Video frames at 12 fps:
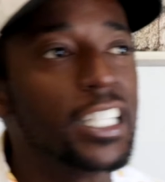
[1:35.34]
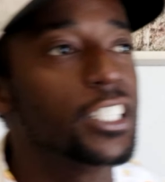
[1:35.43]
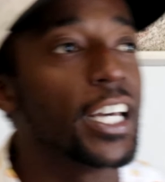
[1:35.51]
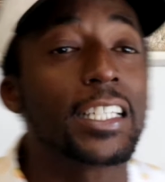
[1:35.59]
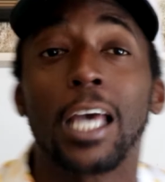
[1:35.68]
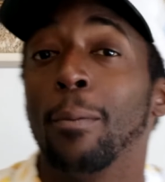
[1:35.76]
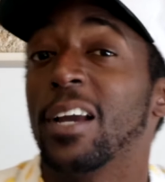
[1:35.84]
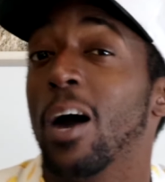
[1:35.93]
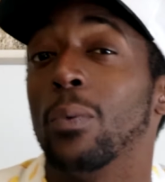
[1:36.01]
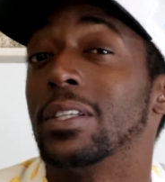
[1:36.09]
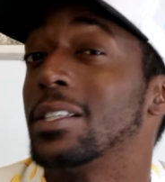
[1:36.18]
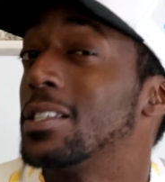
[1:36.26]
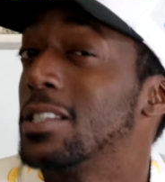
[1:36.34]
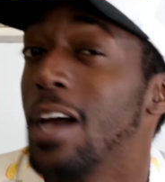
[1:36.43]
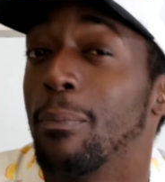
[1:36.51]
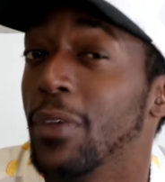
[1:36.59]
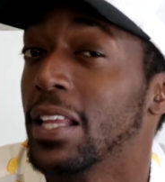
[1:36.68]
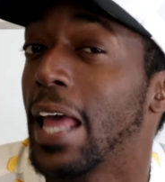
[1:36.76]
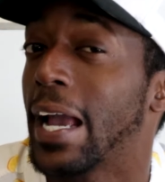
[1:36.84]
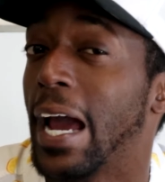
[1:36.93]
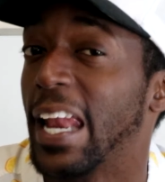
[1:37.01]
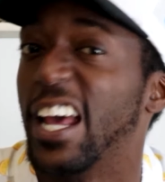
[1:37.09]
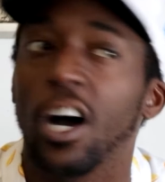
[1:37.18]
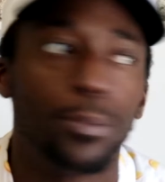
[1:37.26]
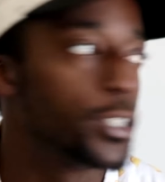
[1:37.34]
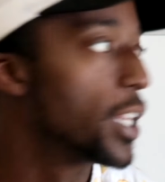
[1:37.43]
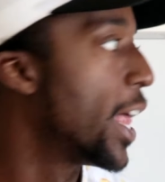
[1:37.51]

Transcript: suggest coming up with something that kind of helps you,